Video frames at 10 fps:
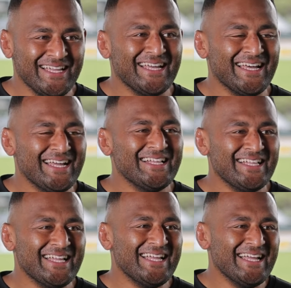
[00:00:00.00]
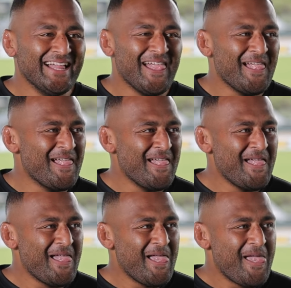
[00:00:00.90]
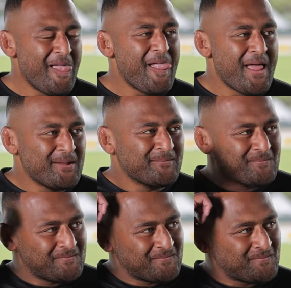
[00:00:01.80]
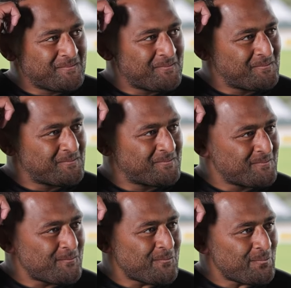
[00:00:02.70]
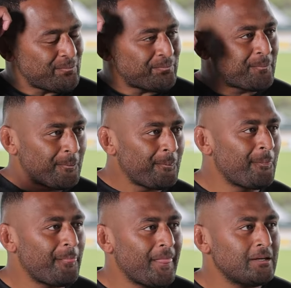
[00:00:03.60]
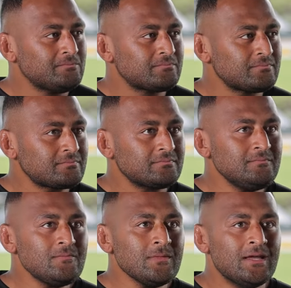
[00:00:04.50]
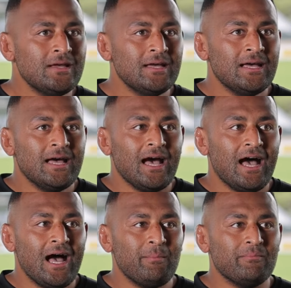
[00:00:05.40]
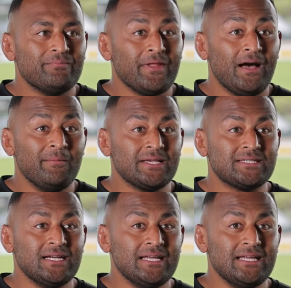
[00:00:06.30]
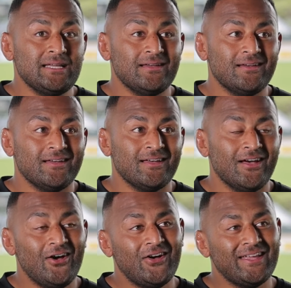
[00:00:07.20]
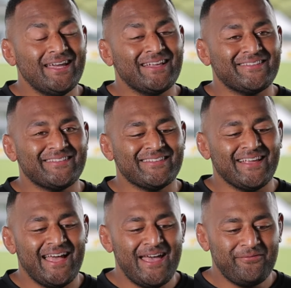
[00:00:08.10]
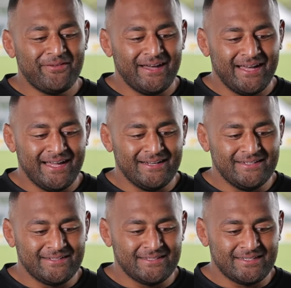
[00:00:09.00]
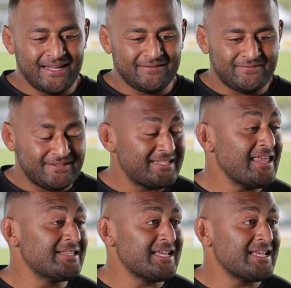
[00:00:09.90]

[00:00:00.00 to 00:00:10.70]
yeah. Physically, George, did you trimmed up? Have you put, where have you sort of gone? Um, I'm actually, oh yeah, it's I have uh, I stay the